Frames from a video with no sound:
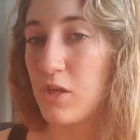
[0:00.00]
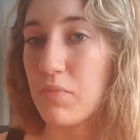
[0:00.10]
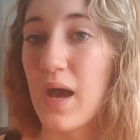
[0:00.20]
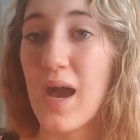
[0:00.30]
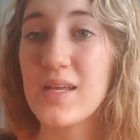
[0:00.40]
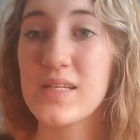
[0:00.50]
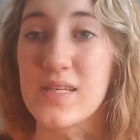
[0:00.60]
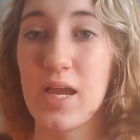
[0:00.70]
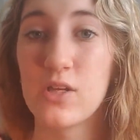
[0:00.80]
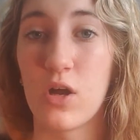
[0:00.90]
But I
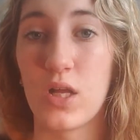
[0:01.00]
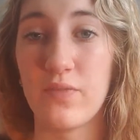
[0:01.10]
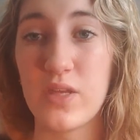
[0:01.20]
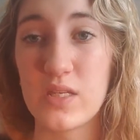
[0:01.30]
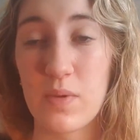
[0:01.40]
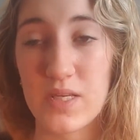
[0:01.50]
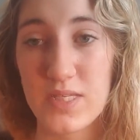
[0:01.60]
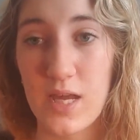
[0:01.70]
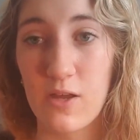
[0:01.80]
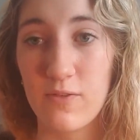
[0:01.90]
designed all of these
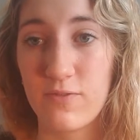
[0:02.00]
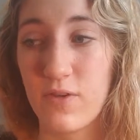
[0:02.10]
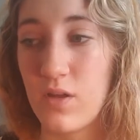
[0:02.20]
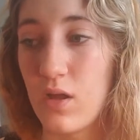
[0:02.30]
myself.